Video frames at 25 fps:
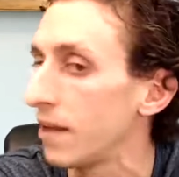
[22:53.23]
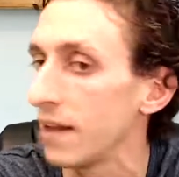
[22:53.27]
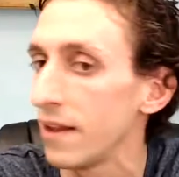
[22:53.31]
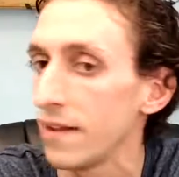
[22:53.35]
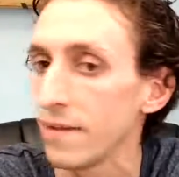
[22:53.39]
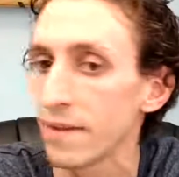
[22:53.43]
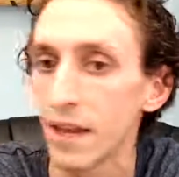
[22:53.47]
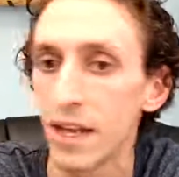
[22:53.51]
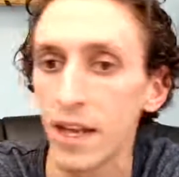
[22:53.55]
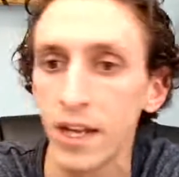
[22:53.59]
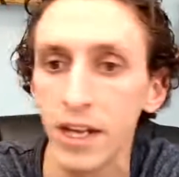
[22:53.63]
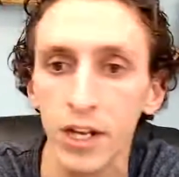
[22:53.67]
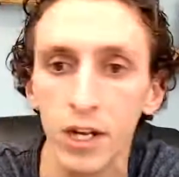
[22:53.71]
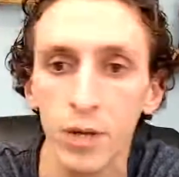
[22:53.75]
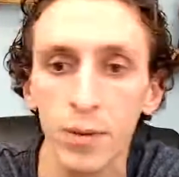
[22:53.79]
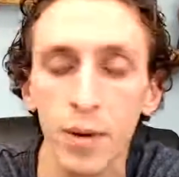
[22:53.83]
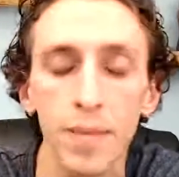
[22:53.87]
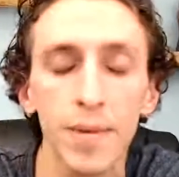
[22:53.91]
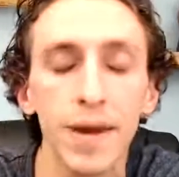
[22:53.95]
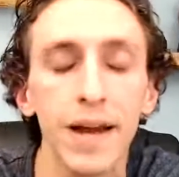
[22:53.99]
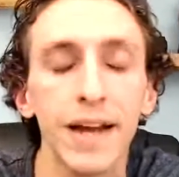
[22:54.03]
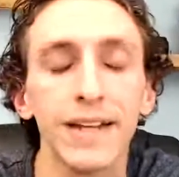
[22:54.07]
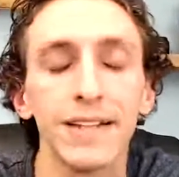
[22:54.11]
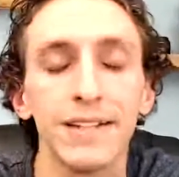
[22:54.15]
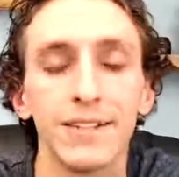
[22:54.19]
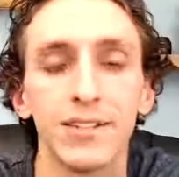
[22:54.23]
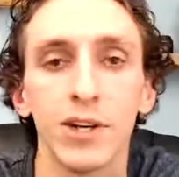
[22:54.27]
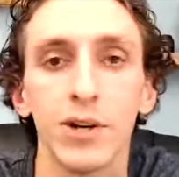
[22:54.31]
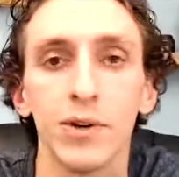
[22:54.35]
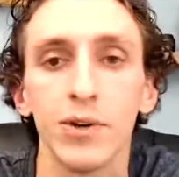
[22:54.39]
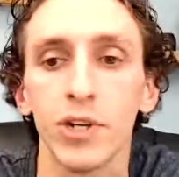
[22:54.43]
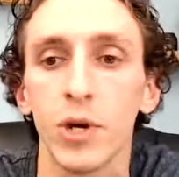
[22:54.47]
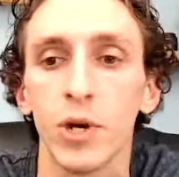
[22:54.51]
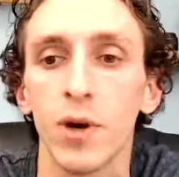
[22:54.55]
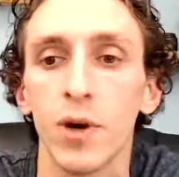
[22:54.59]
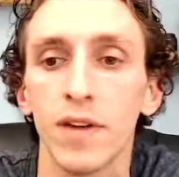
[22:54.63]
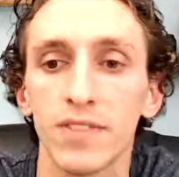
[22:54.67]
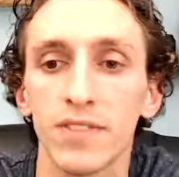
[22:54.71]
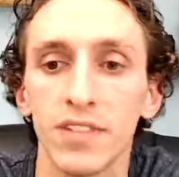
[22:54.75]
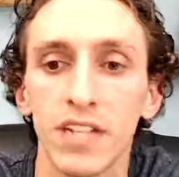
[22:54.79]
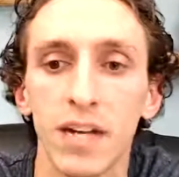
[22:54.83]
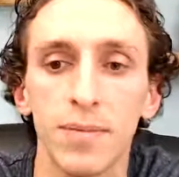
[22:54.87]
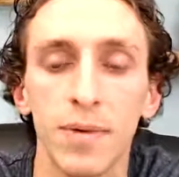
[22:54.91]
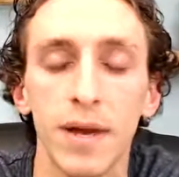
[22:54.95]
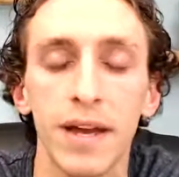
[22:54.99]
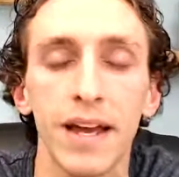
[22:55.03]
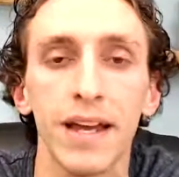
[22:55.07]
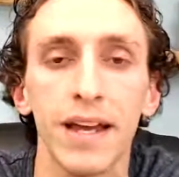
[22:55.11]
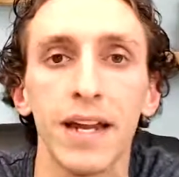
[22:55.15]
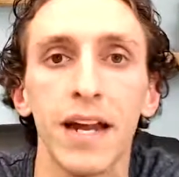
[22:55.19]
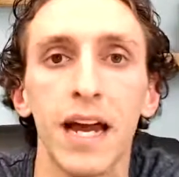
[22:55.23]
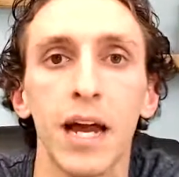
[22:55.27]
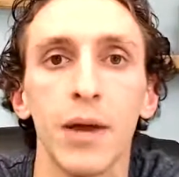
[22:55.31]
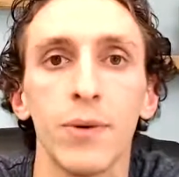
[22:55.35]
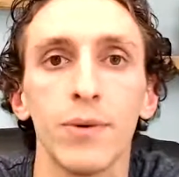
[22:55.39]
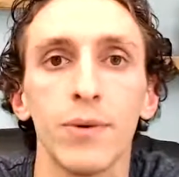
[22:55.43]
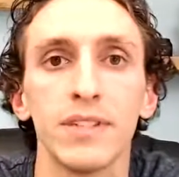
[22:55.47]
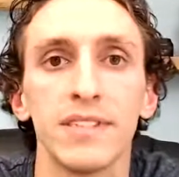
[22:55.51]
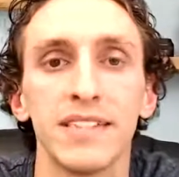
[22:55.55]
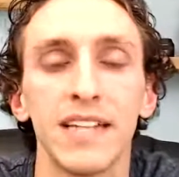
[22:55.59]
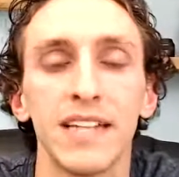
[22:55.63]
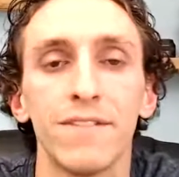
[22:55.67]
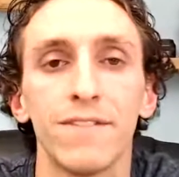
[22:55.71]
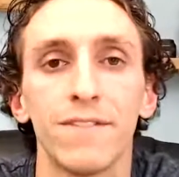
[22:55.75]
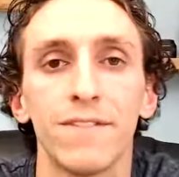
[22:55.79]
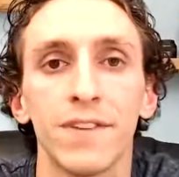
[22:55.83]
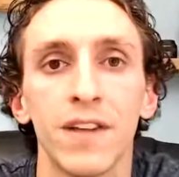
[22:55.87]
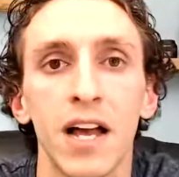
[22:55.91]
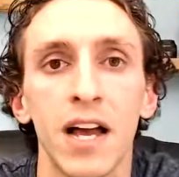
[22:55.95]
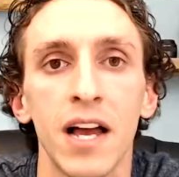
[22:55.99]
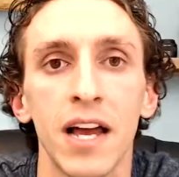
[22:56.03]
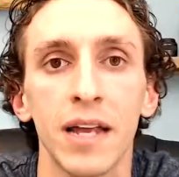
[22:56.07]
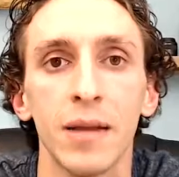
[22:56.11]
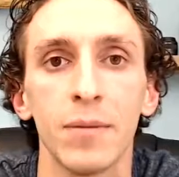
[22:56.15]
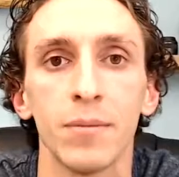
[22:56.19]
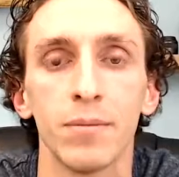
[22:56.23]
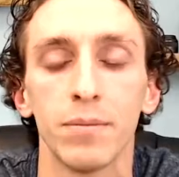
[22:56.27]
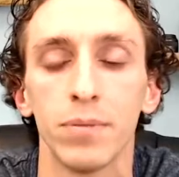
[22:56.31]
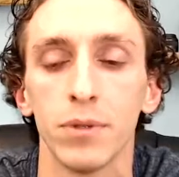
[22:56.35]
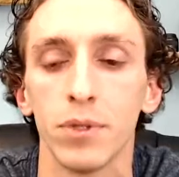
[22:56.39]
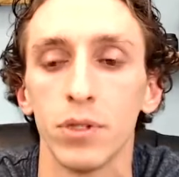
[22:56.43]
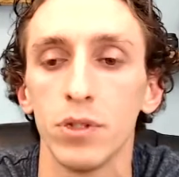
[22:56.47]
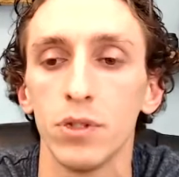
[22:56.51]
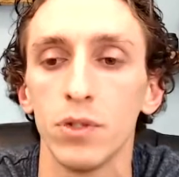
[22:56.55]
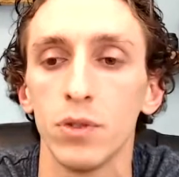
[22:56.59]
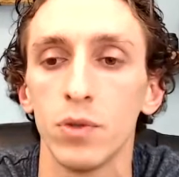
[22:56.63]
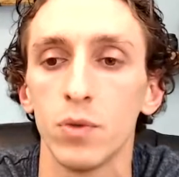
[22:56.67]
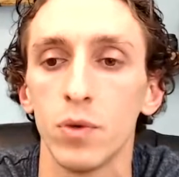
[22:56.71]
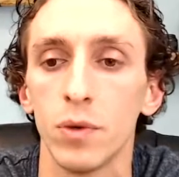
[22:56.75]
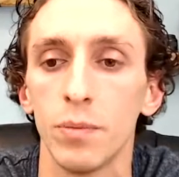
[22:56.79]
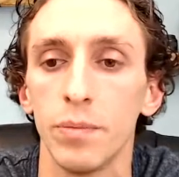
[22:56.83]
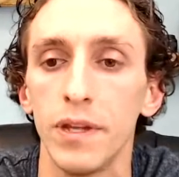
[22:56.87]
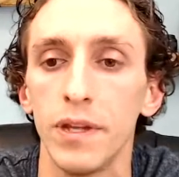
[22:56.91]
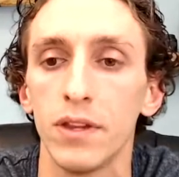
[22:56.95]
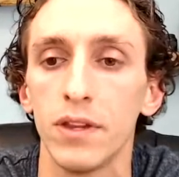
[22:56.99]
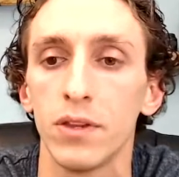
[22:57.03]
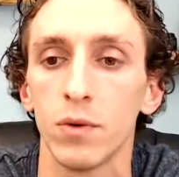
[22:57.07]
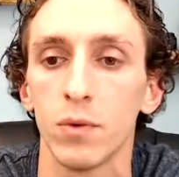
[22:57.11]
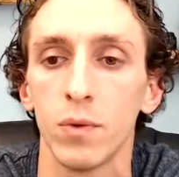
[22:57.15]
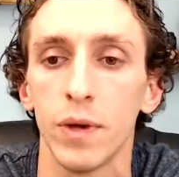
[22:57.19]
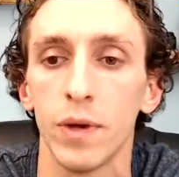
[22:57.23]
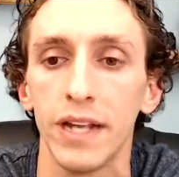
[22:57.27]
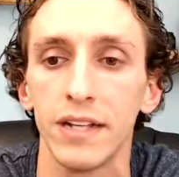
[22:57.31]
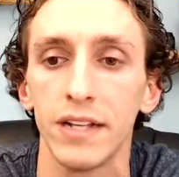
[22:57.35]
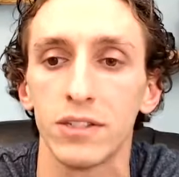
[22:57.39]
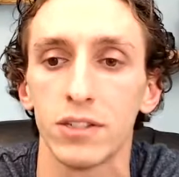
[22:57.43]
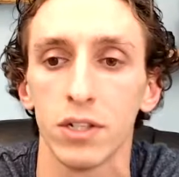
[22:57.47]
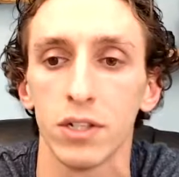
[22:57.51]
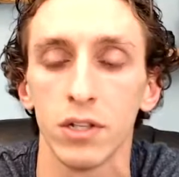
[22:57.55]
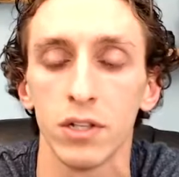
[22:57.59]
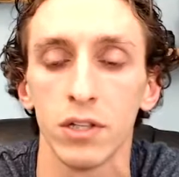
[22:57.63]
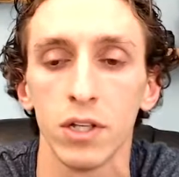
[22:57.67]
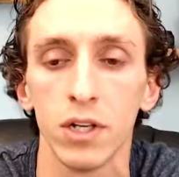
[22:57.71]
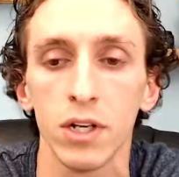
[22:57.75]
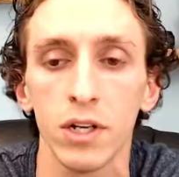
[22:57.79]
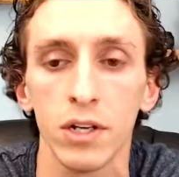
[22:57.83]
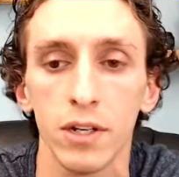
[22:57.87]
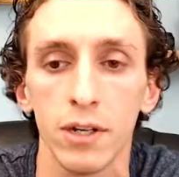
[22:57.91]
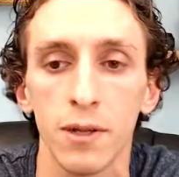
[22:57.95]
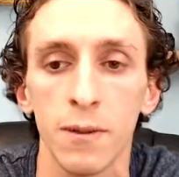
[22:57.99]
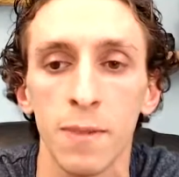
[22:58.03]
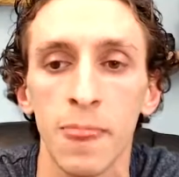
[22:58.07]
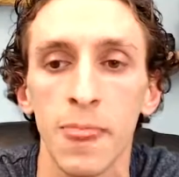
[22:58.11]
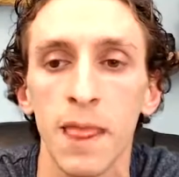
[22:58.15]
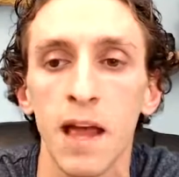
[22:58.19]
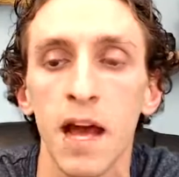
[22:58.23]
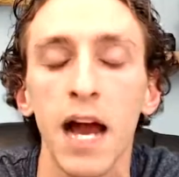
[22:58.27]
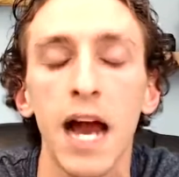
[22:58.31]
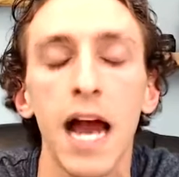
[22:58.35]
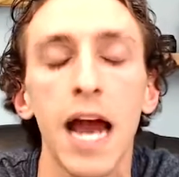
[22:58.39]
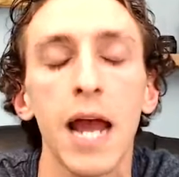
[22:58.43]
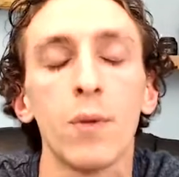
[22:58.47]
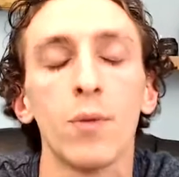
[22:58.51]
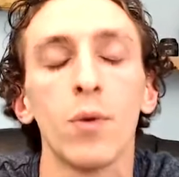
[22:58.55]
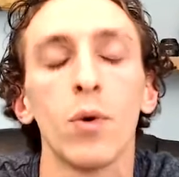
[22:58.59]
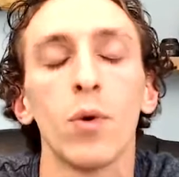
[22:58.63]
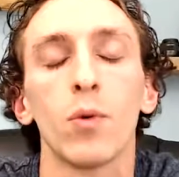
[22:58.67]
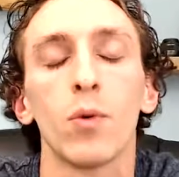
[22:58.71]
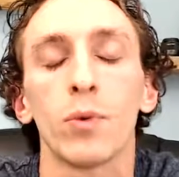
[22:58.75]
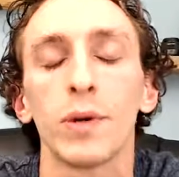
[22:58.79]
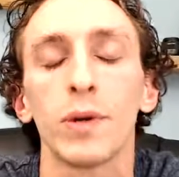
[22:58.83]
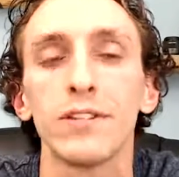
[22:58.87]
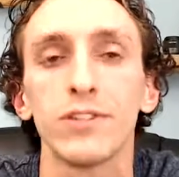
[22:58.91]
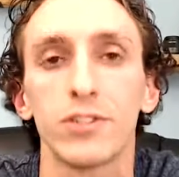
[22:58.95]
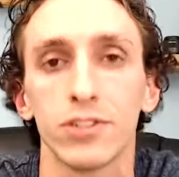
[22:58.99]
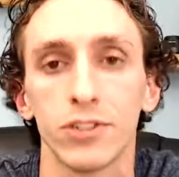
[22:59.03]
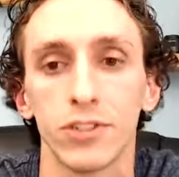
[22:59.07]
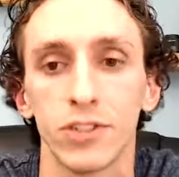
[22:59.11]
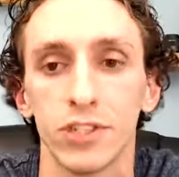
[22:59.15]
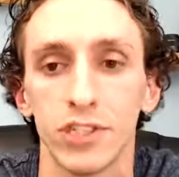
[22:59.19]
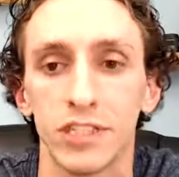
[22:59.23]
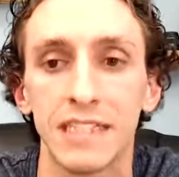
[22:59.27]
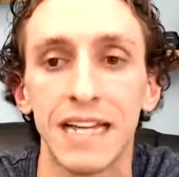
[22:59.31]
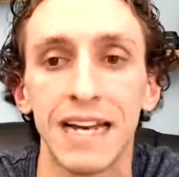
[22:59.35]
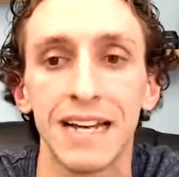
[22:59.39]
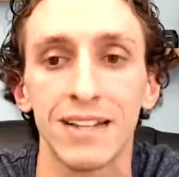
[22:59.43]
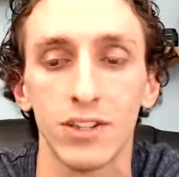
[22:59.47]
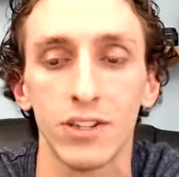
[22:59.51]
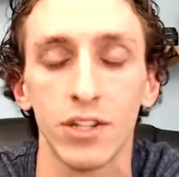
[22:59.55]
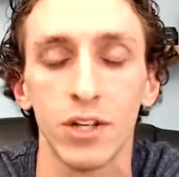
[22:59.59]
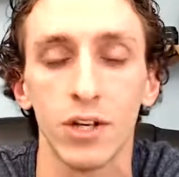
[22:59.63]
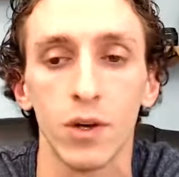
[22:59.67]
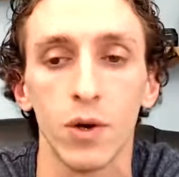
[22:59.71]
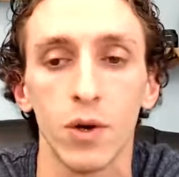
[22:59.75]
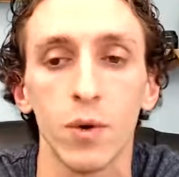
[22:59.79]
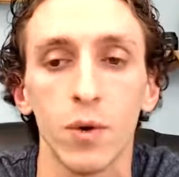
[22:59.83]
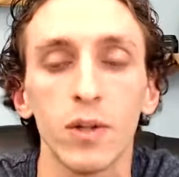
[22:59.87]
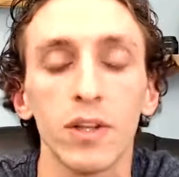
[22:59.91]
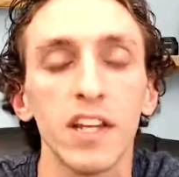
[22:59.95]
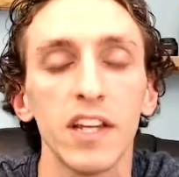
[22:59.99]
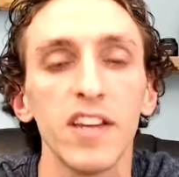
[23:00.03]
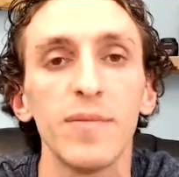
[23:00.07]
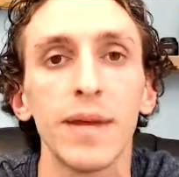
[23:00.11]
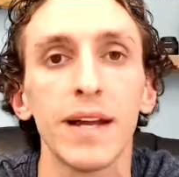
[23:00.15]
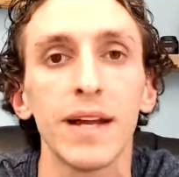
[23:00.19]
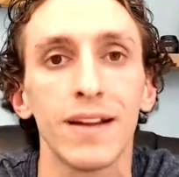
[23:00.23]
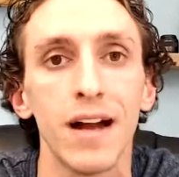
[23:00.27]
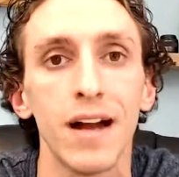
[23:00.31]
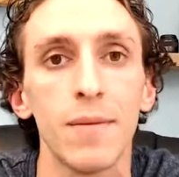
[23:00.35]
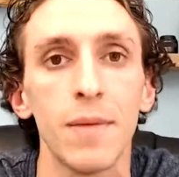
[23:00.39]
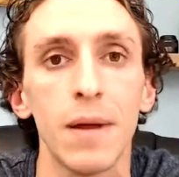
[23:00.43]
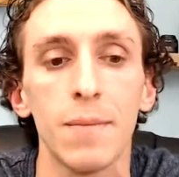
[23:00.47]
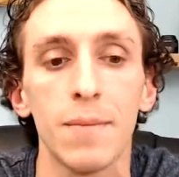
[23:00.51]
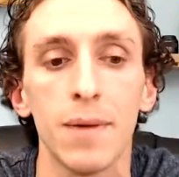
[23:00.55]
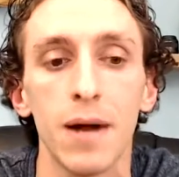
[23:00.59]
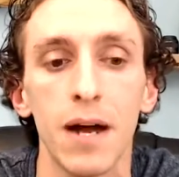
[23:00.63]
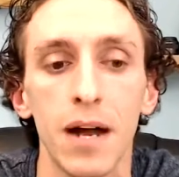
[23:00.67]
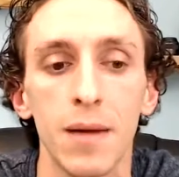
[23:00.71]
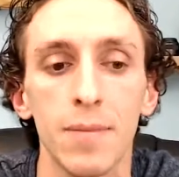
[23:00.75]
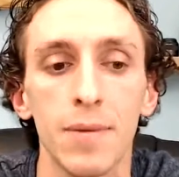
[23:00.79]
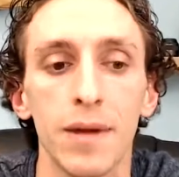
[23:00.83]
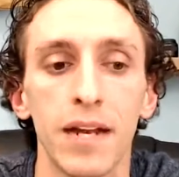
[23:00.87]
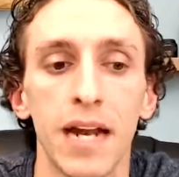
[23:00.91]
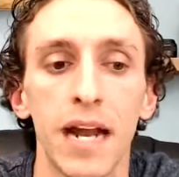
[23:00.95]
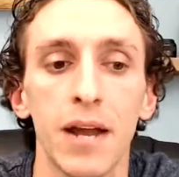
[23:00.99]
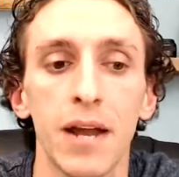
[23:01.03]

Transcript: you know what? I don't know off the top of my head. I would say Flying Blue would be the way to look. I will research that though. Leave me a comment, Bob, and I will